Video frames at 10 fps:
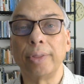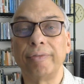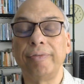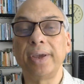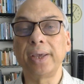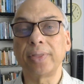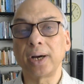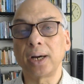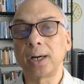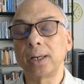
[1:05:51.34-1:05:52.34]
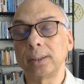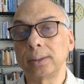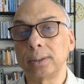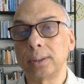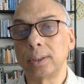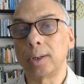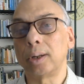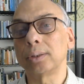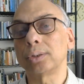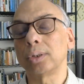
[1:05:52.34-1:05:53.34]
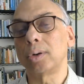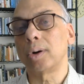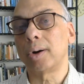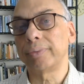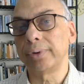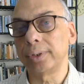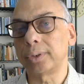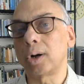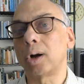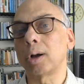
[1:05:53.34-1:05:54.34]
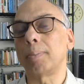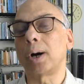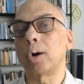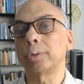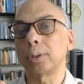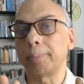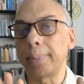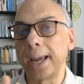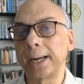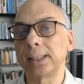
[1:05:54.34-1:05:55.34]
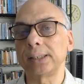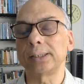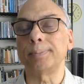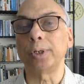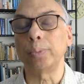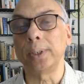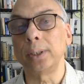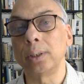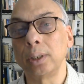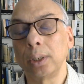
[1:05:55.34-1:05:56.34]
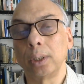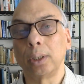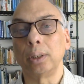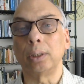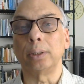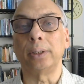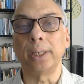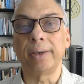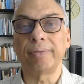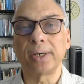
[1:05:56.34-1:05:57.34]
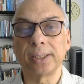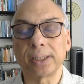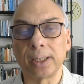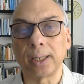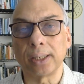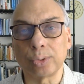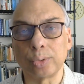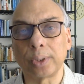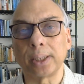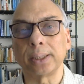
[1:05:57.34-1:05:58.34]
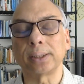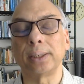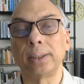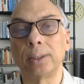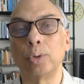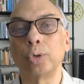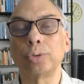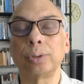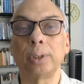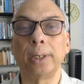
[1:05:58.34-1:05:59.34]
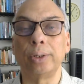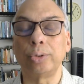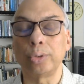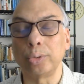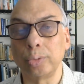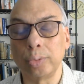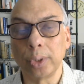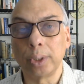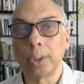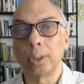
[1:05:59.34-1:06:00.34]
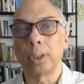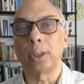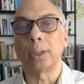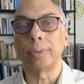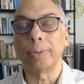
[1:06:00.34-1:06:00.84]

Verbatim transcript: Veda also often talk about the battles between the devas and asuras. It goes into uh, the